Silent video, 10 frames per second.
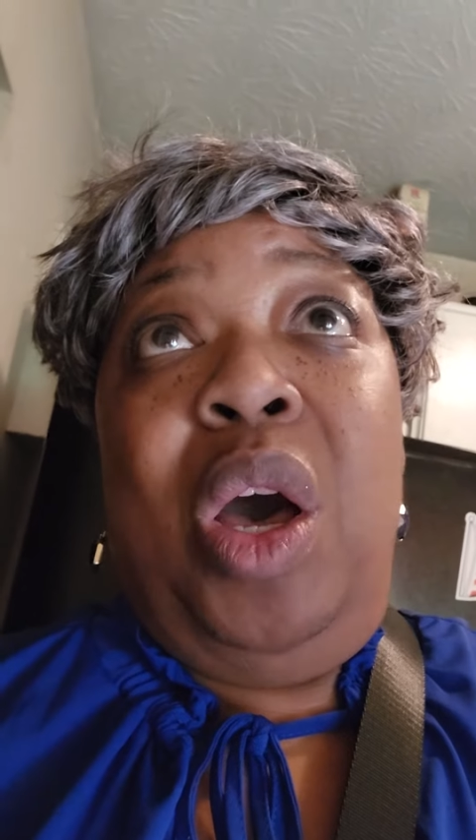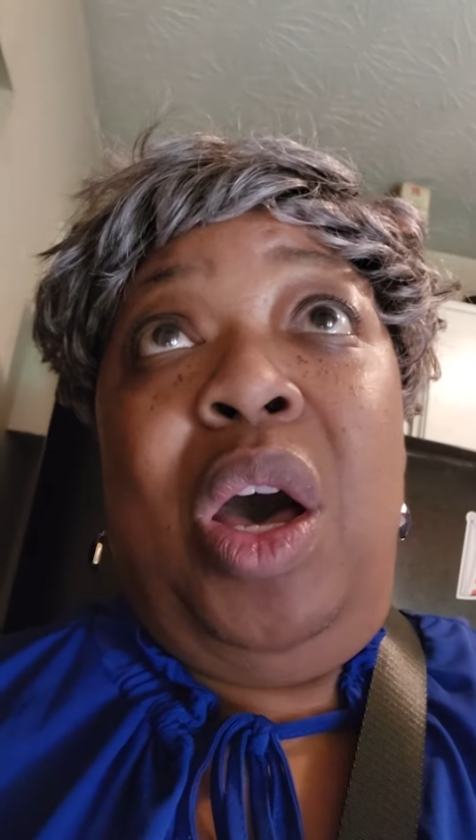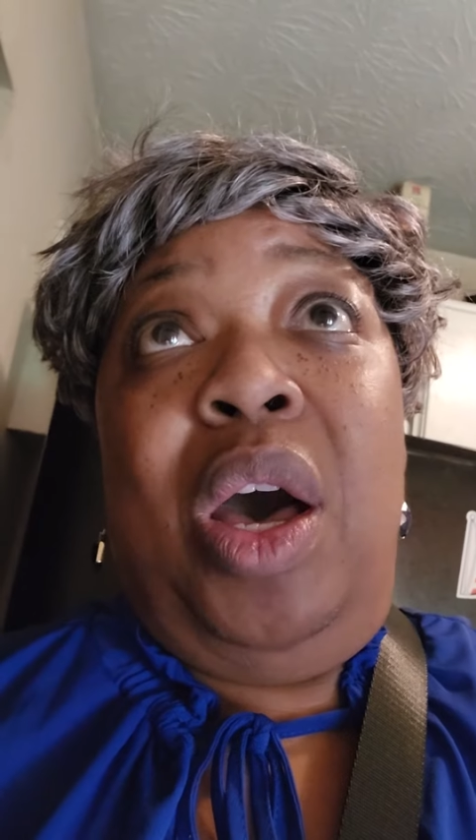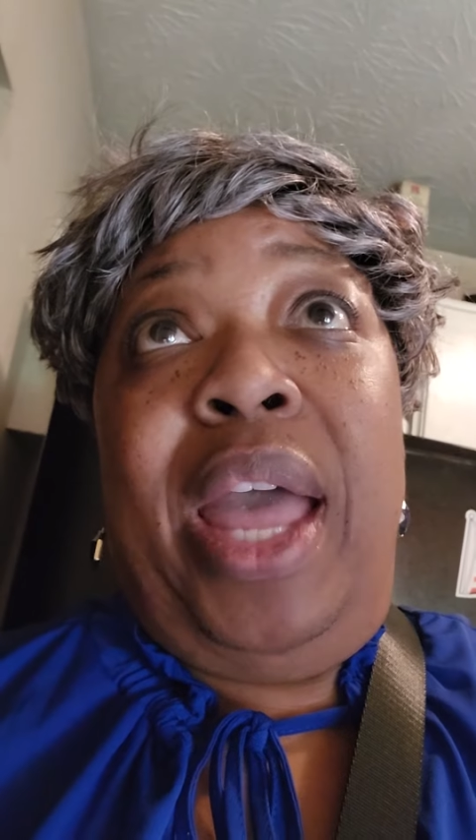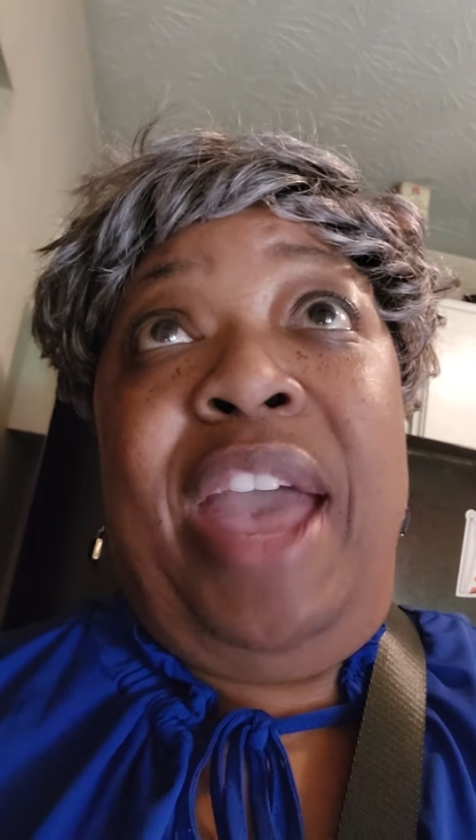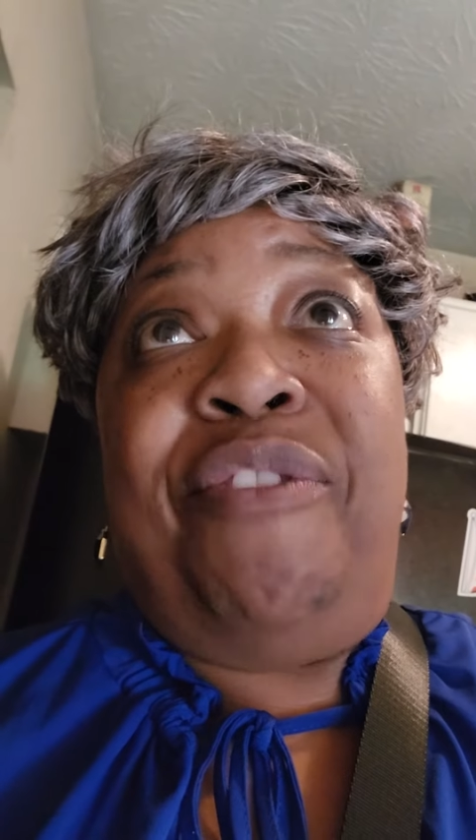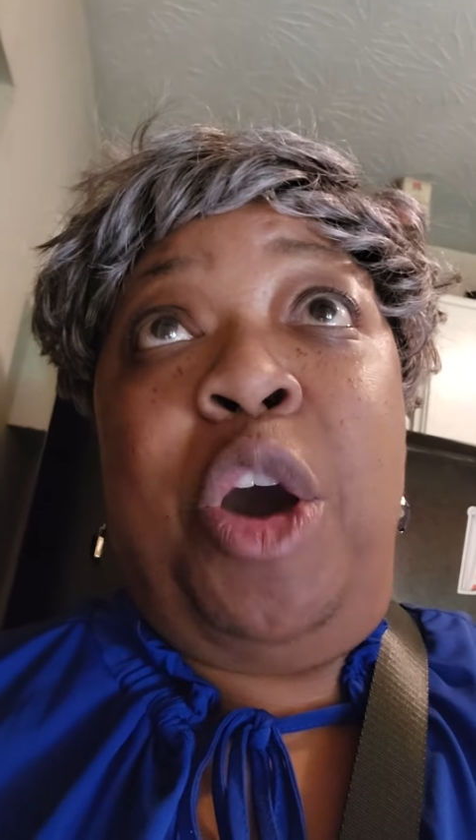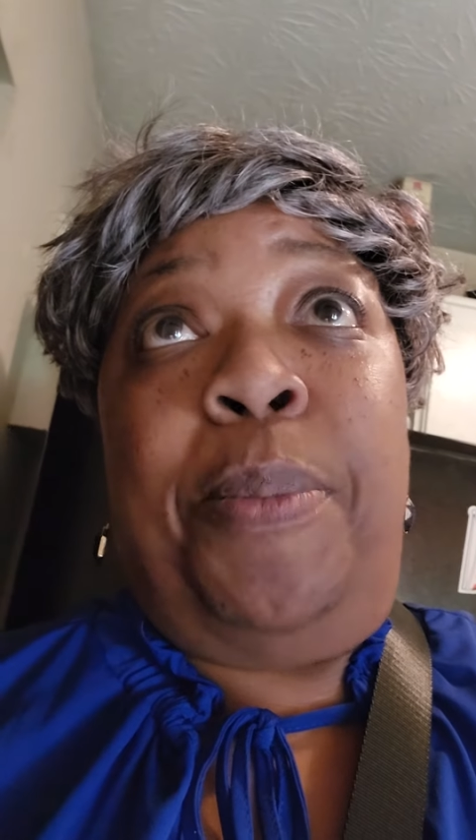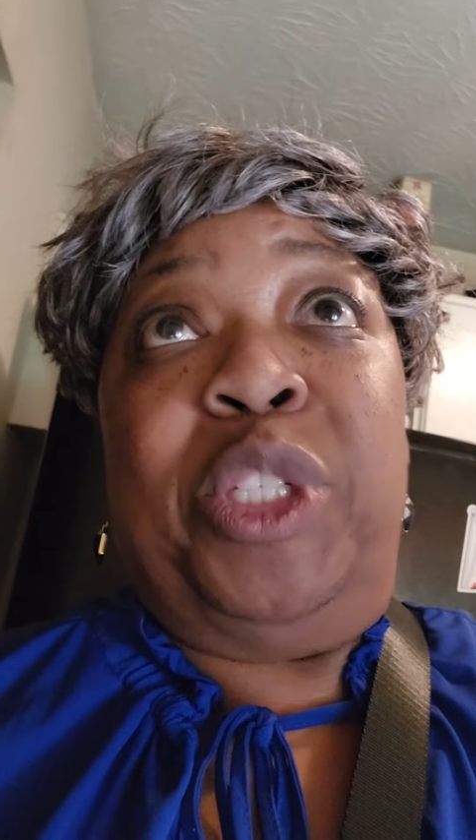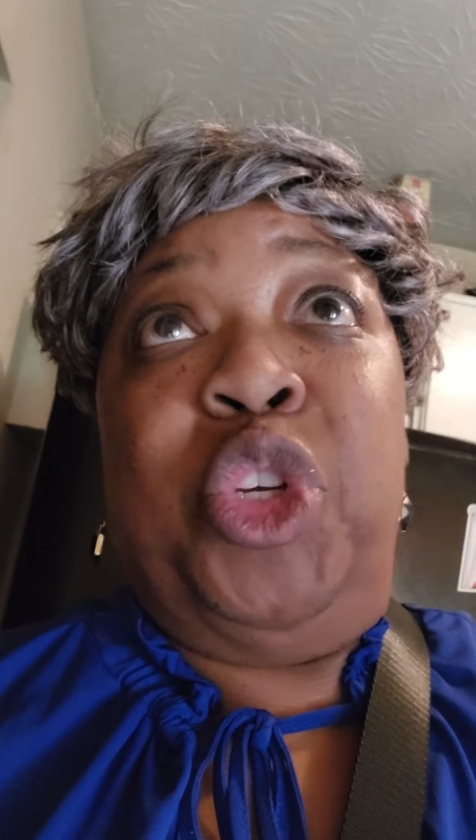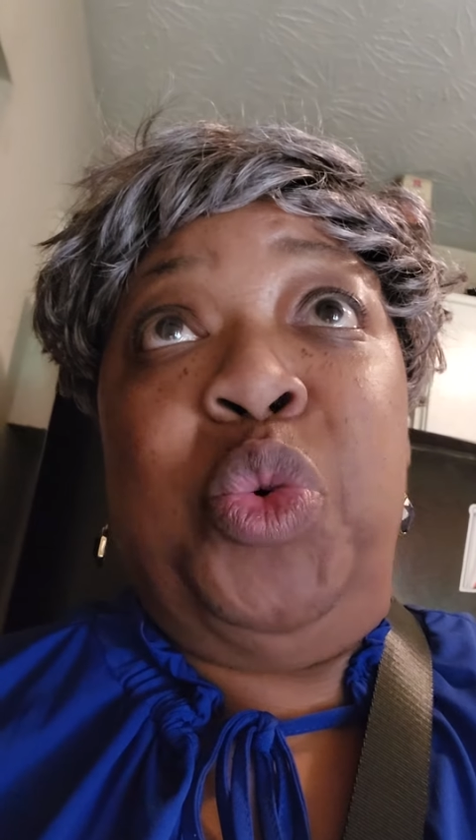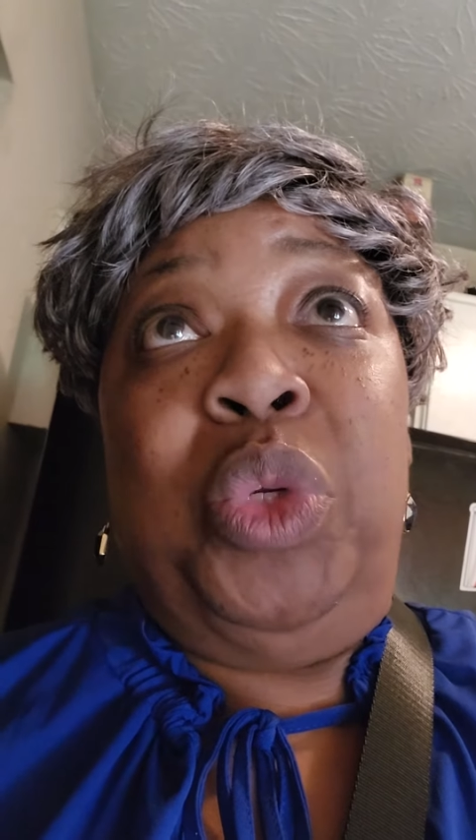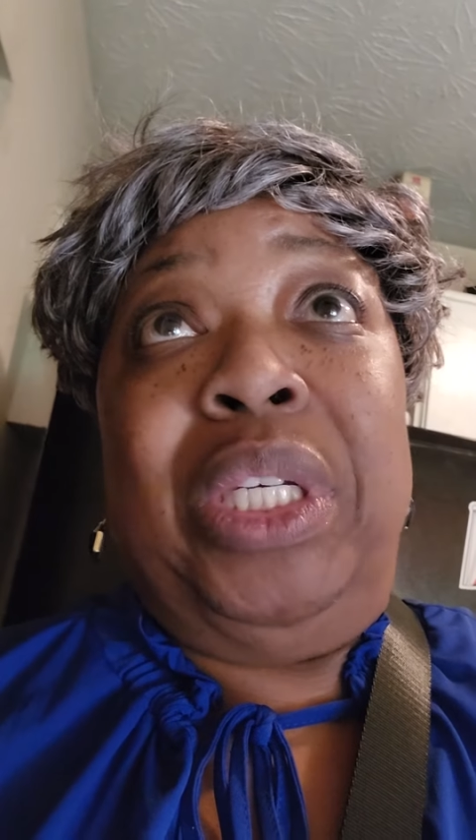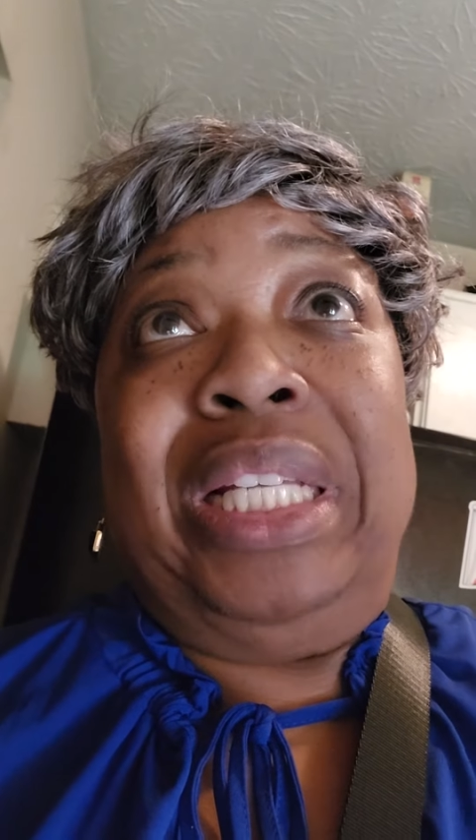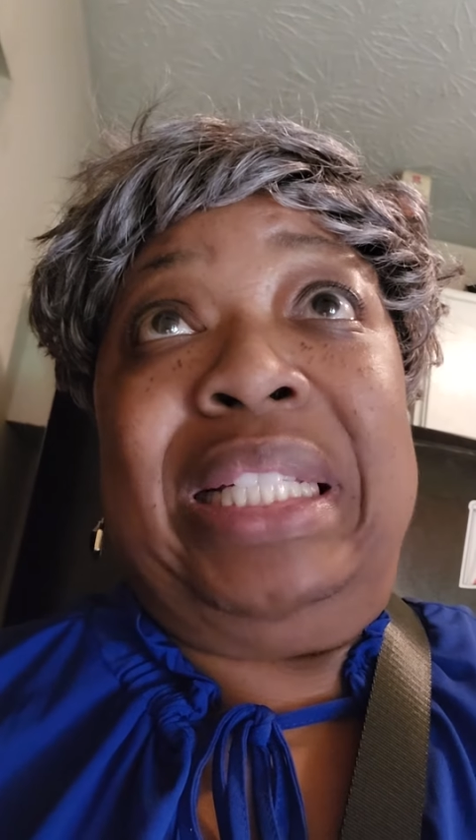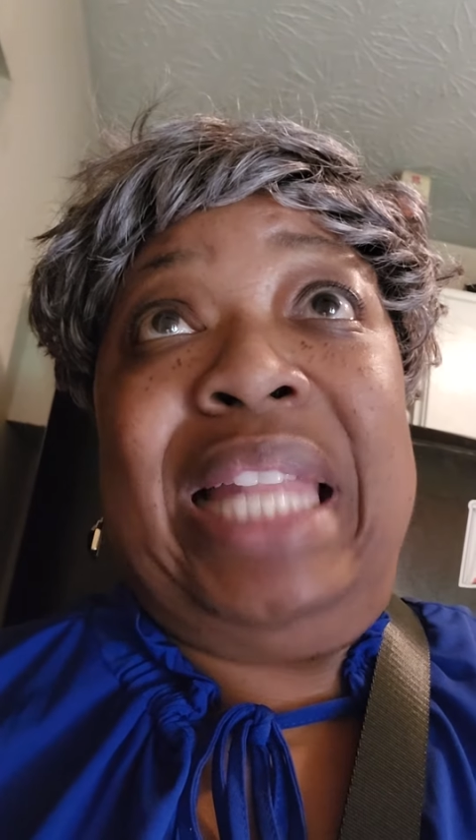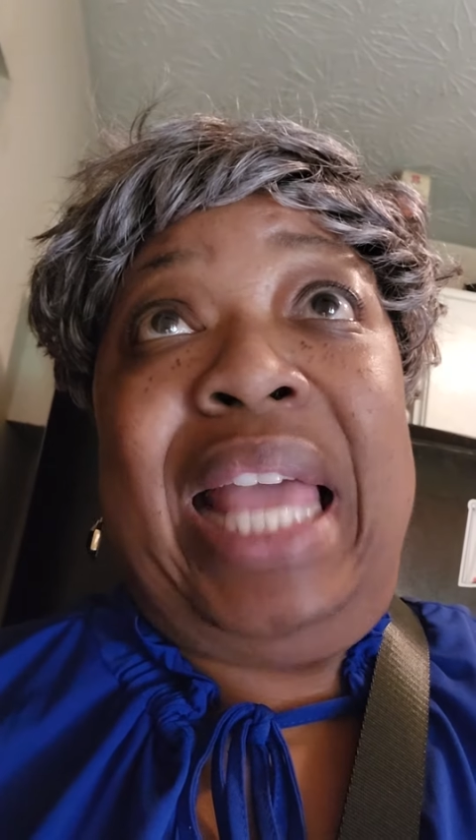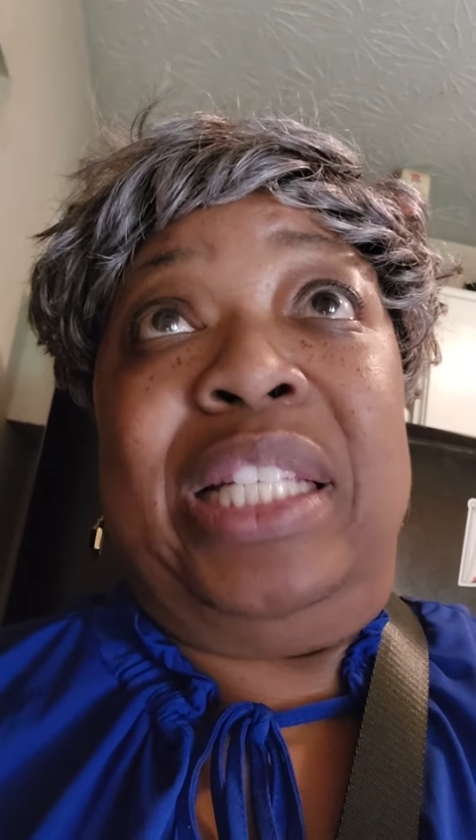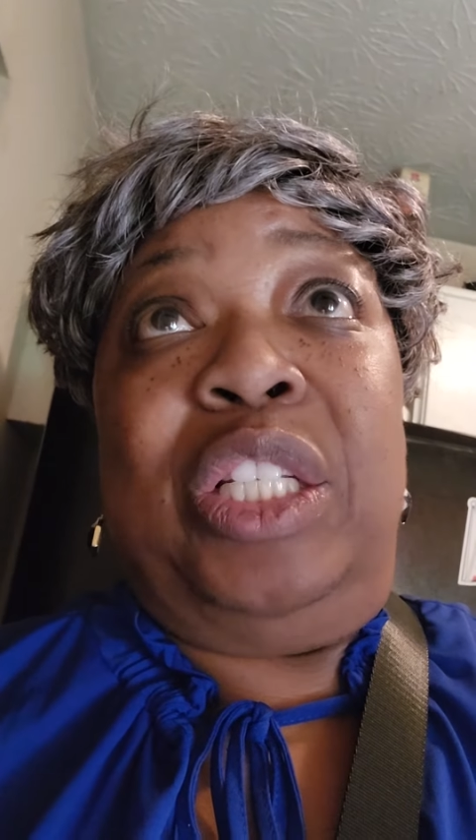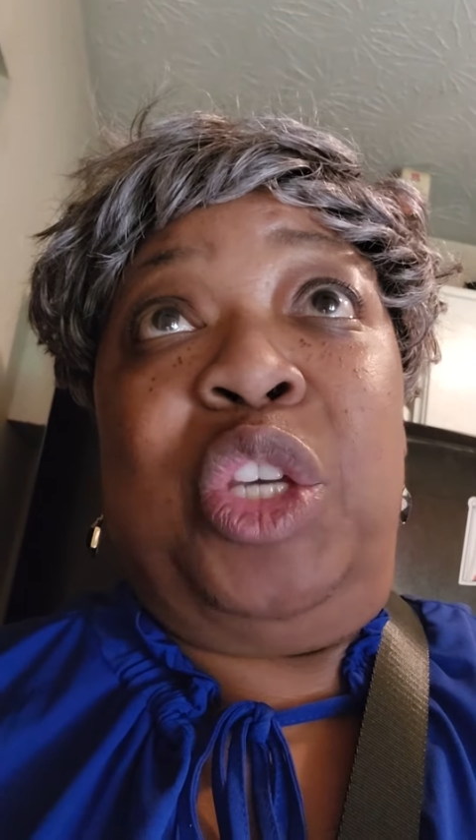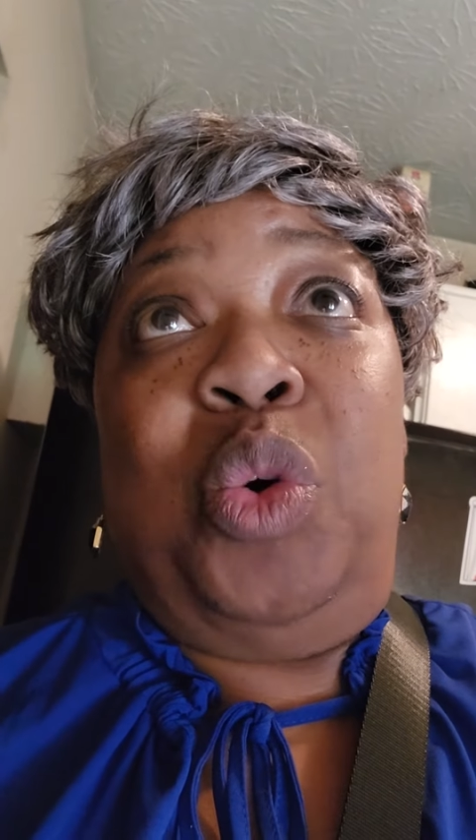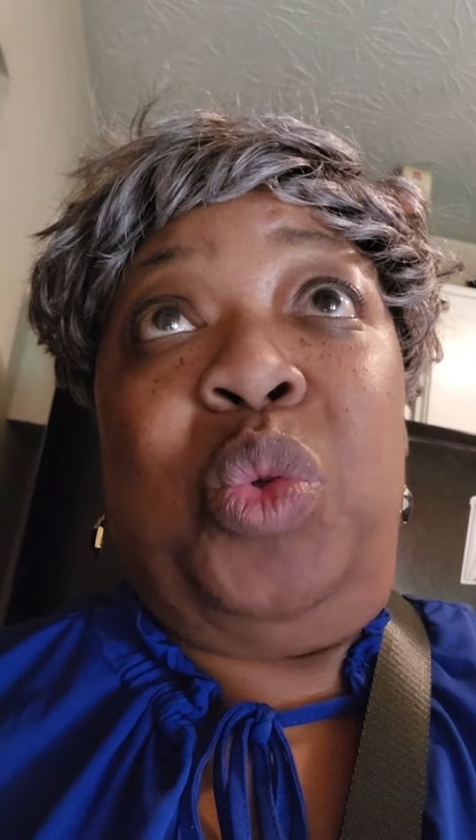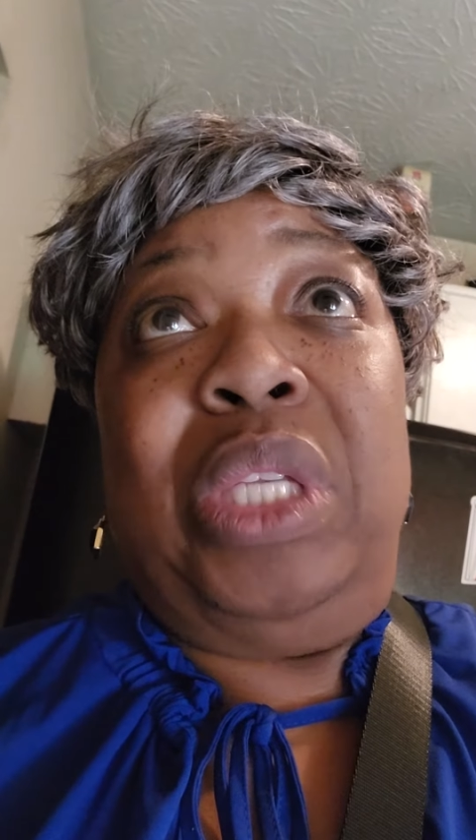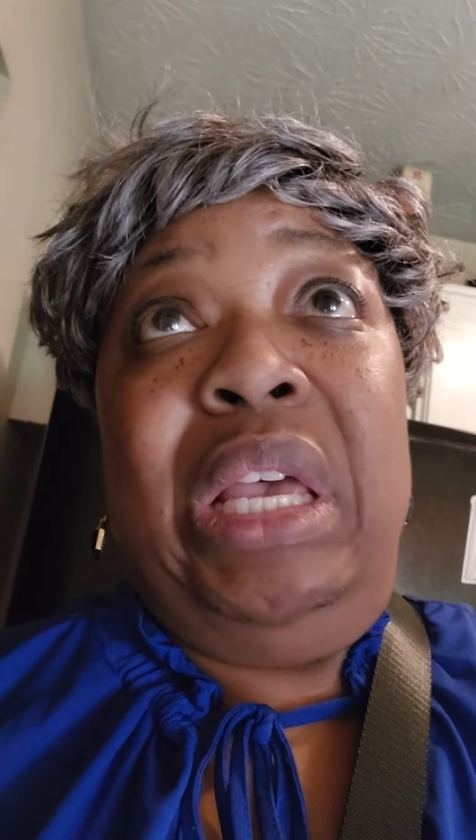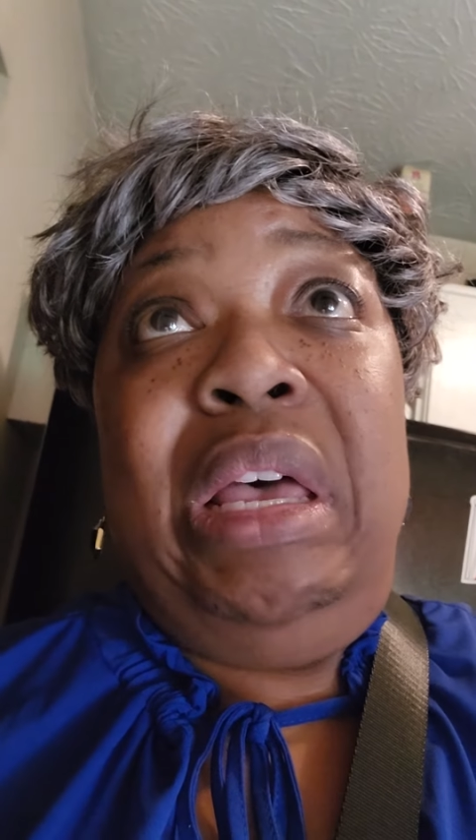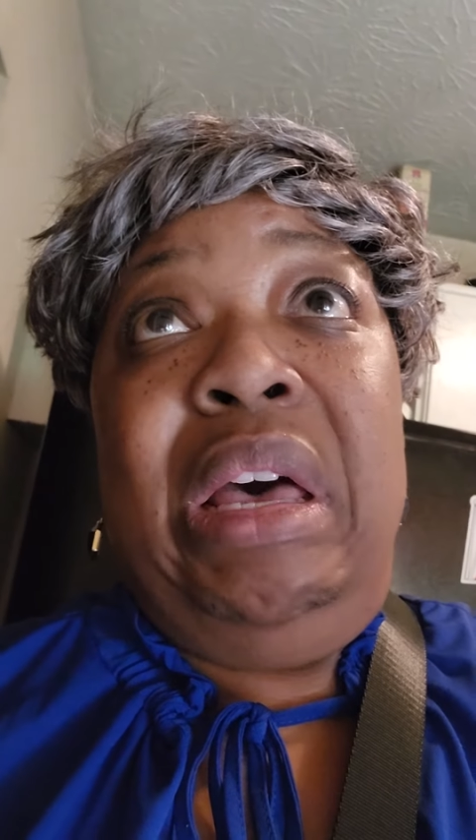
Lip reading: 1/2 cup of tuna, a slice of toast,